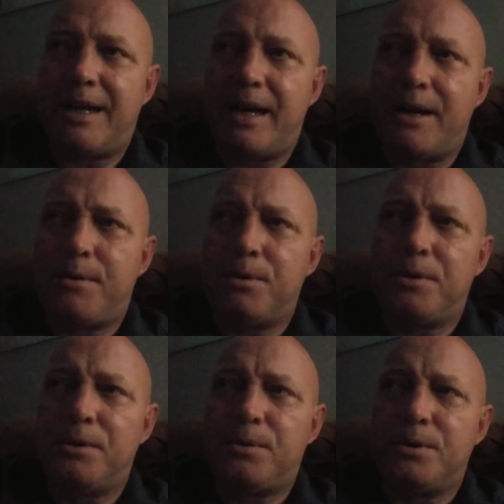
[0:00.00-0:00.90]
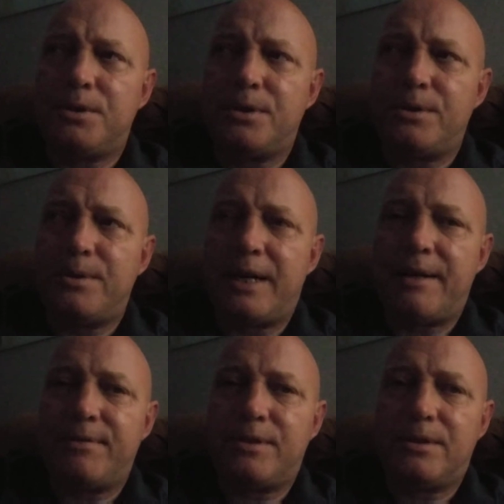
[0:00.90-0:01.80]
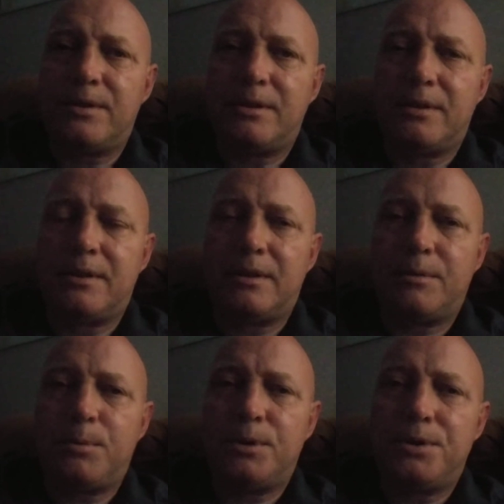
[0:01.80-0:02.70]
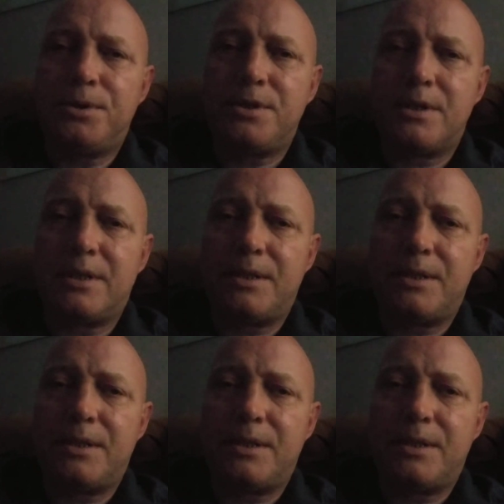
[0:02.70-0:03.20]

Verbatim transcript: hour or two afterwards,